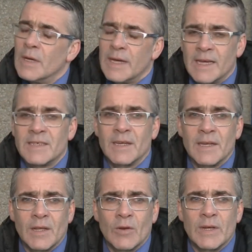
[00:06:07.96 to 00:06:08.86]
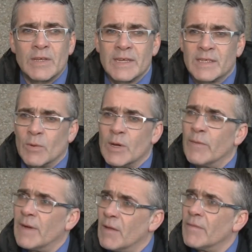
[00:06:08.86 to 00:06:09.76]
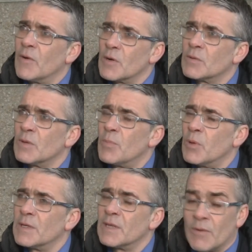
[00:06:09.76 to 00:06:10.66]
He is, and you know, he takes the weight off Alan Forrest when he plays.